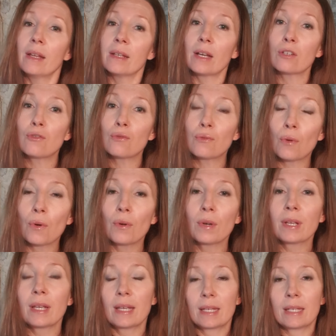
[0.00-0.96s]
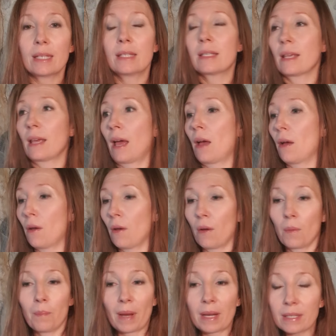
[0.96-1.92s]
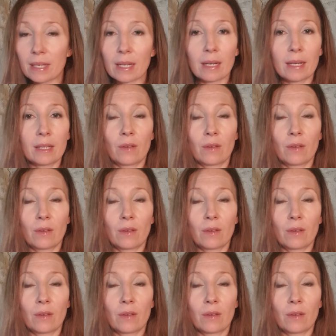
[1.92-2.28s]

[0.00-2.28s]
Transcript: Now, drawing is basically